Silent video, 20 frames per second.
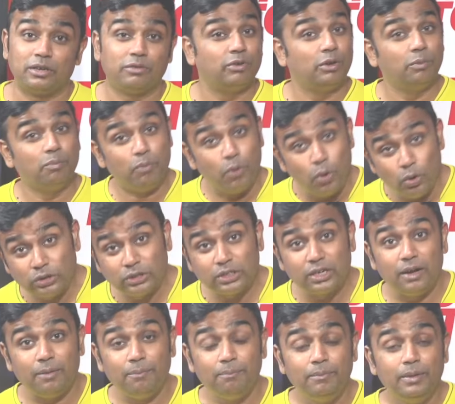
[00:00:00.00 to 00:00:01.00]
Will both
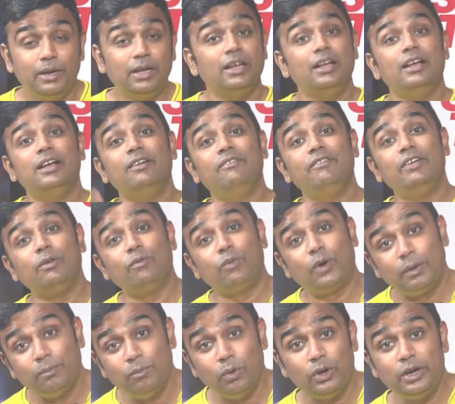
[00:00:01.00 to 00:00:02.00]
come? Will
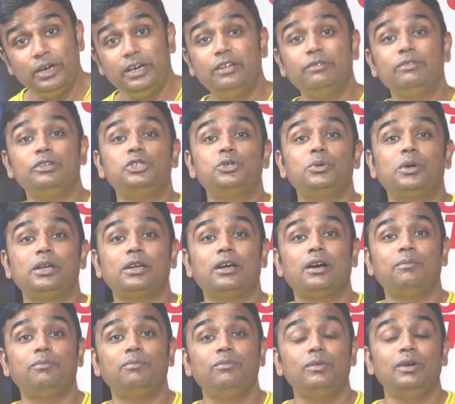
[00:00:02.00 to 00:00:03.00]
one more individual
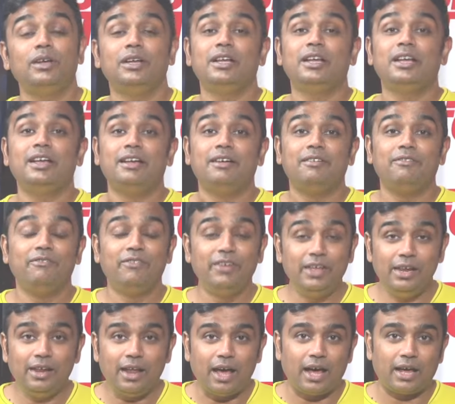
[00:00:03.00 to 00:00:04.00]
come?
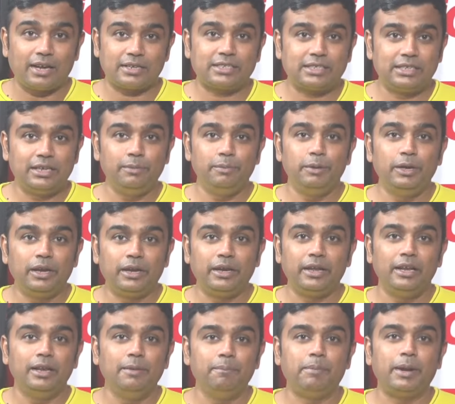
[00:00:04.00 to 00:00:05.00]
Will RCB
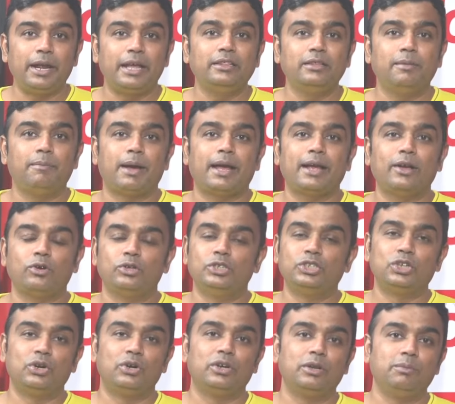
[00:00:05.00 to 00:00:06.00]
really break the bank on
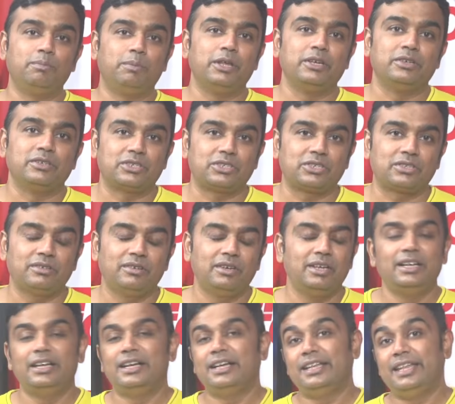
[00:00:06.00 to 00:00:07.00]
certain players?
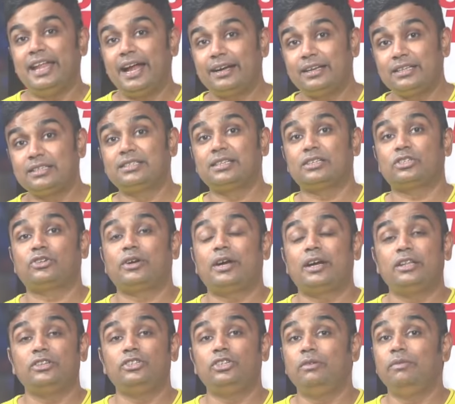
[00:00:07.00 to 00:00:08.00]
That is the
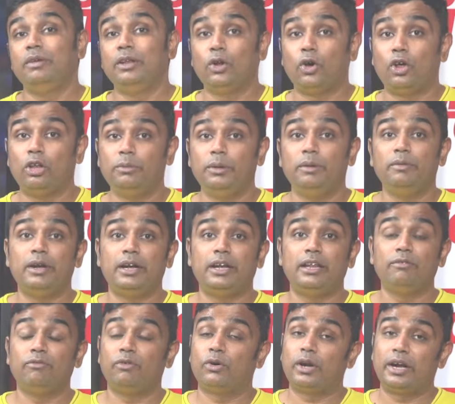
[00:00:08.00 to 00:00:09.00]
strategy we'll all be
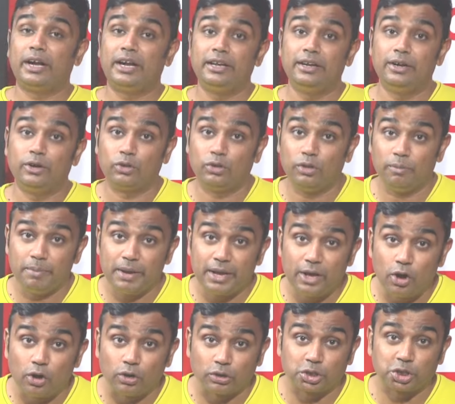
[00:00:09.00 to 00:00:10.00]
waiting for heading into the mega
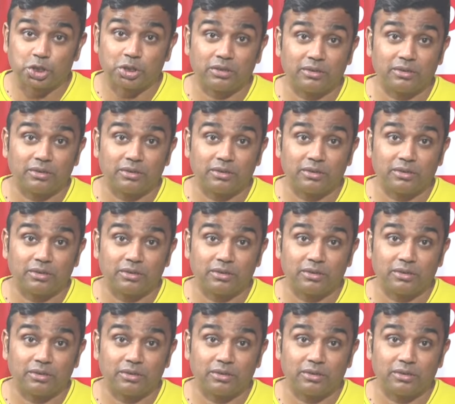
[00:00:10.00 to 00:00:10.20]
auction.